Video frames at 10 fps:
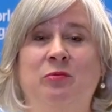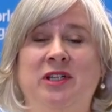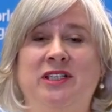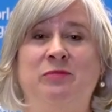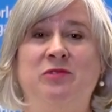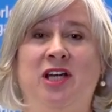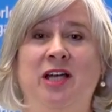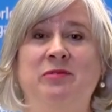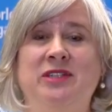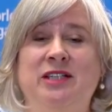but
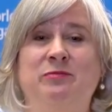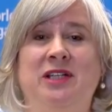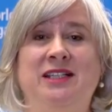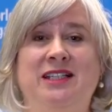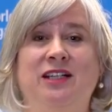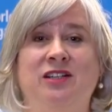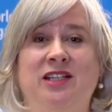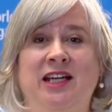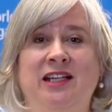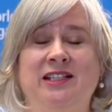sometimes these plastic
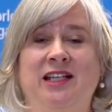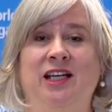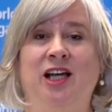containers can